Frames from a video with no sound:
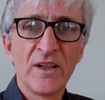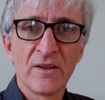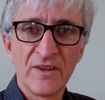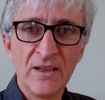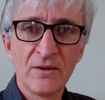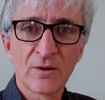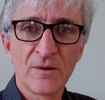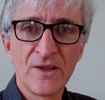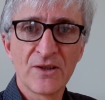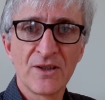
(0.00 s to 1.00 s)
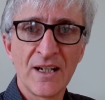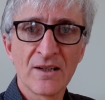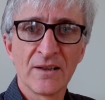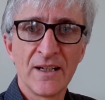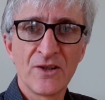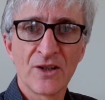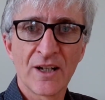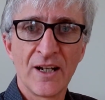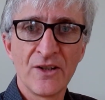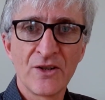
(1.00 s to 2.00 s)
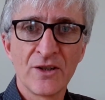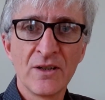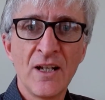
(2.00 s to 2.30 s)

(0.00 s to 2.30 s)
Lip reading: increased dental education